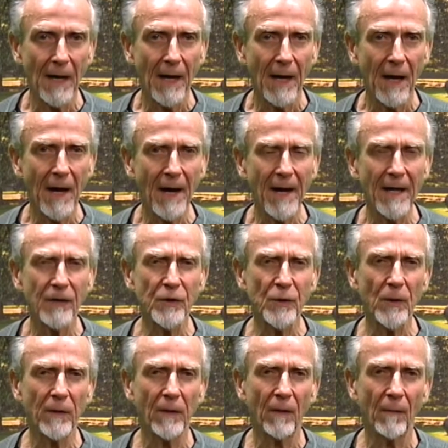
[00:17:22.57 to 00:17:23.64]
and to
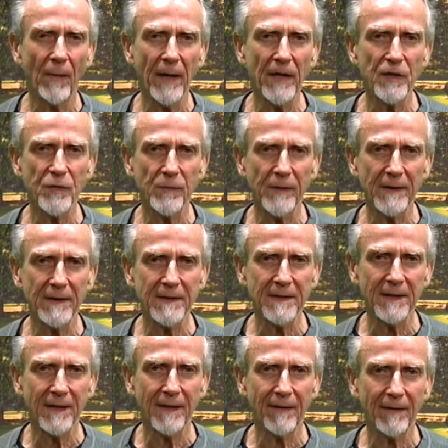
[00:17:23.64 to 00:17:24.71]
her amazement,
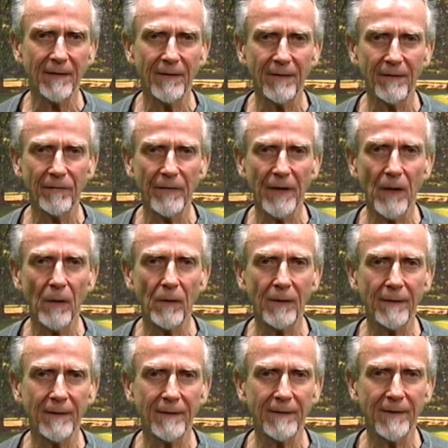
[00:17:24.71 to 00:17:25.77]

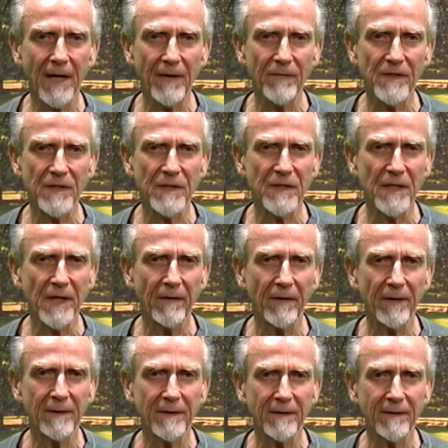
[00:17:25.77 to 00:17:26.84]
Viola Davis's
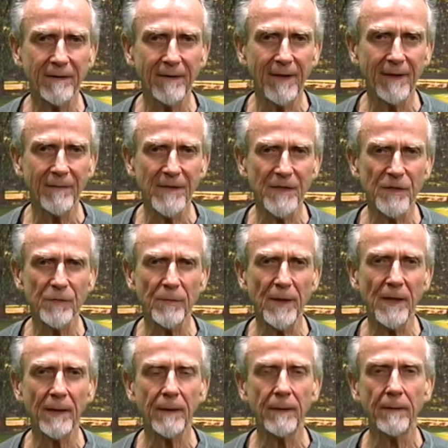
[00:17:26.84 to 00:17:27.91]
character, Mrs.
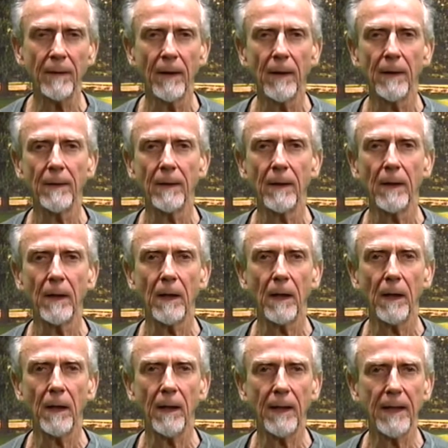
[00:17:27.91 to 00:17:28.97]
Miller,
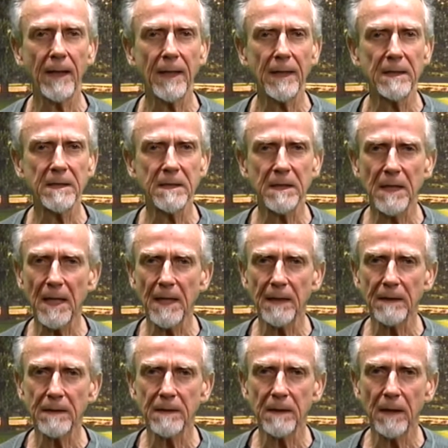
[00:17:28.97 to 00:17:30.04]
is
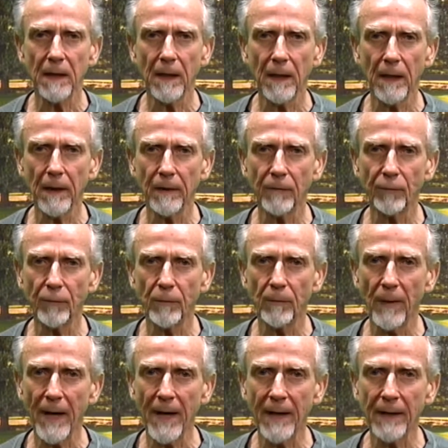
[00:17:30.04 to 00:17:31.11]
not in the
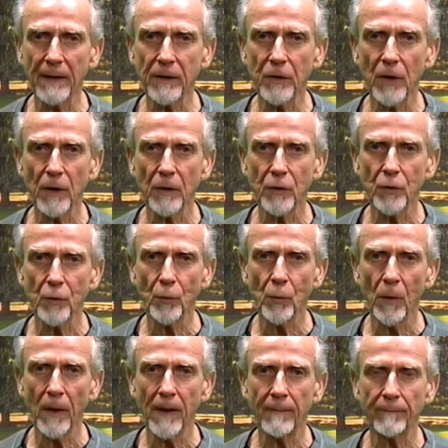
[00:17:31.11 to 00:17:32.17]
mind
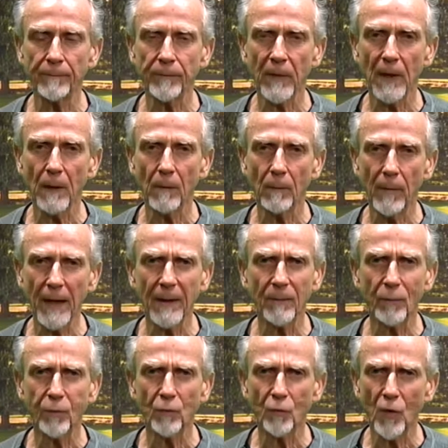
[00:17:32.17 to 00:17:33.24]
to make
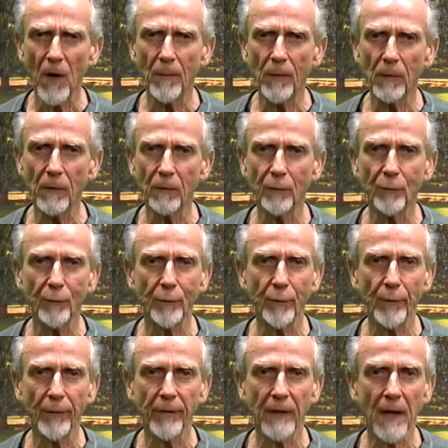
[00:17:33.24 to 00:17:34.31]
trouble
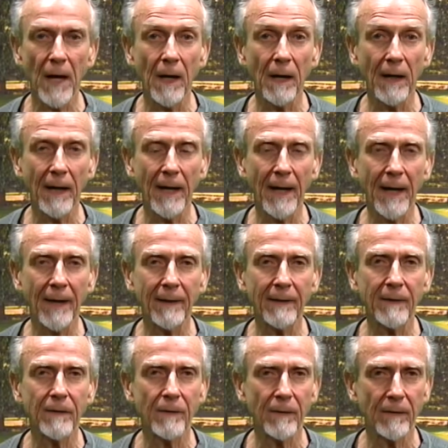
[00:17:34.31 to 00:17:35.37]
for Donald
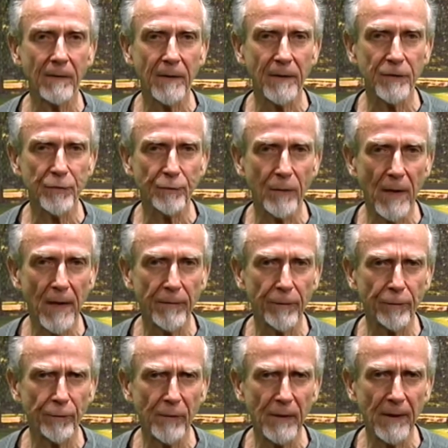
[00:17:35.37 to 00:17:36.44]
and this Father
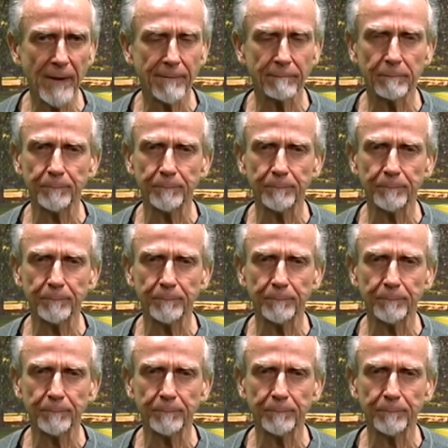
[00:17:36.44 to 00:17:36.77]
Flynn.